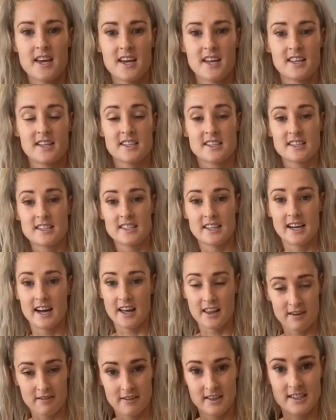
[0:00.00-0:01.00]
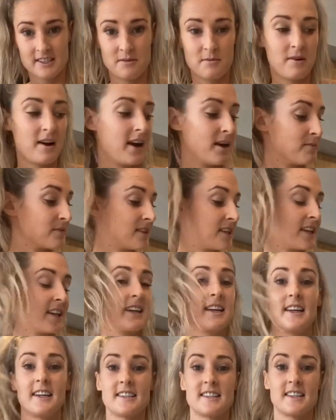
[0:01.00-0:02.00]
This is another reason why I'm sitting
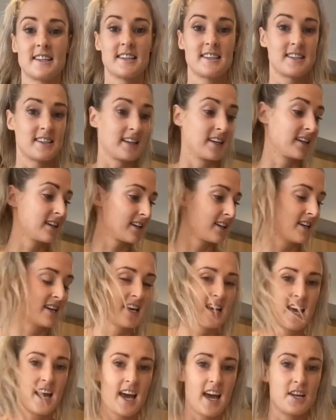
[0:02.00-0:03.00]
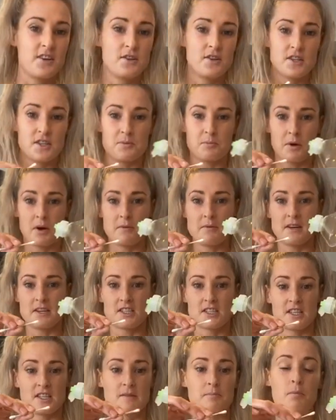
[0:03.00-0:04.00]
next to the sink. And you just pretty much
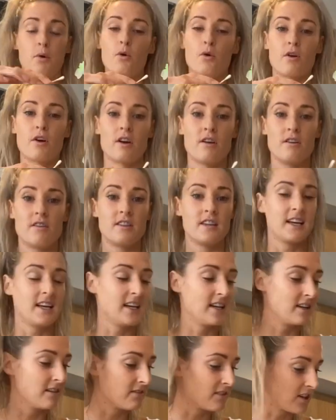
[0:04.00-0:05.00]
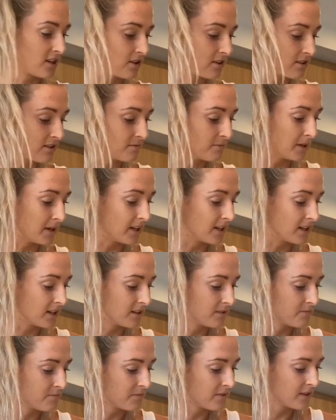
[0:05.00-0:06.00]
just pour it on the end of the cotton bud.
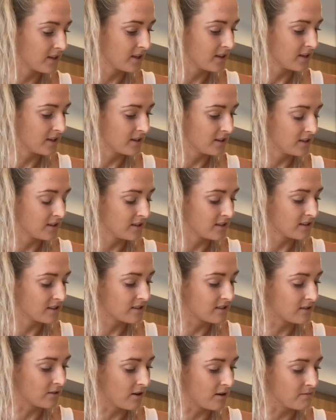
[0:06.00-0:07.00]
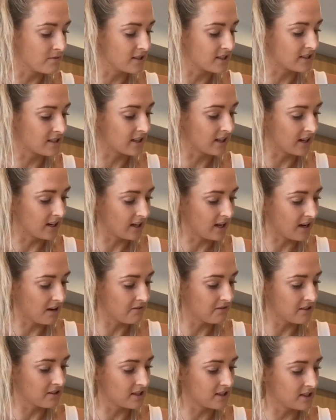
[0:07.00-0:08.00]
So I'm just gonna
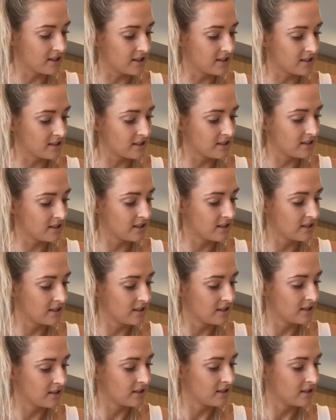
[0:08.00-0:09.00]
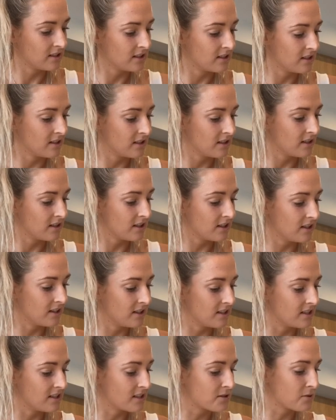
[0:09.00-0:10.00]
cover this
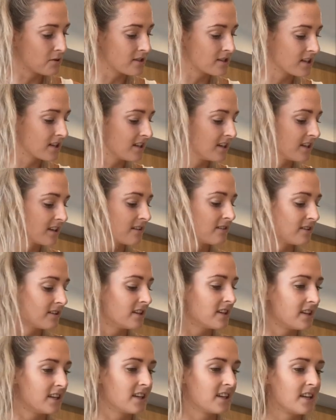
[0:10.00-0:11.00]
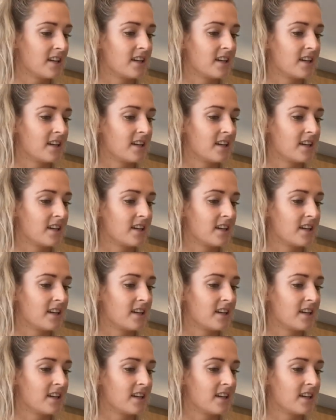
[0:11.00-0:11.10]
in dishwashing liquid.